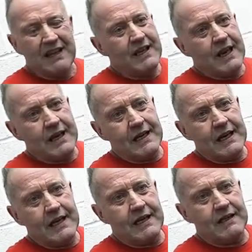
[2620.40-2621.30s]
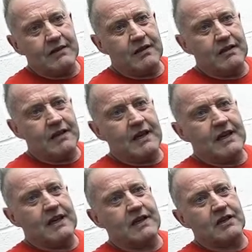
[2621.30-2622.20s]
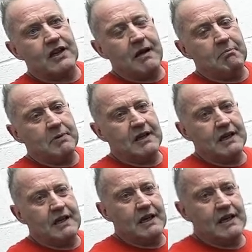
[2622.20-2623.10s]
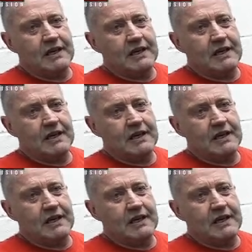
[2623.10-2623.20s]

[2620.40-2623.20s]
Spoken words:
Yeah, it can be.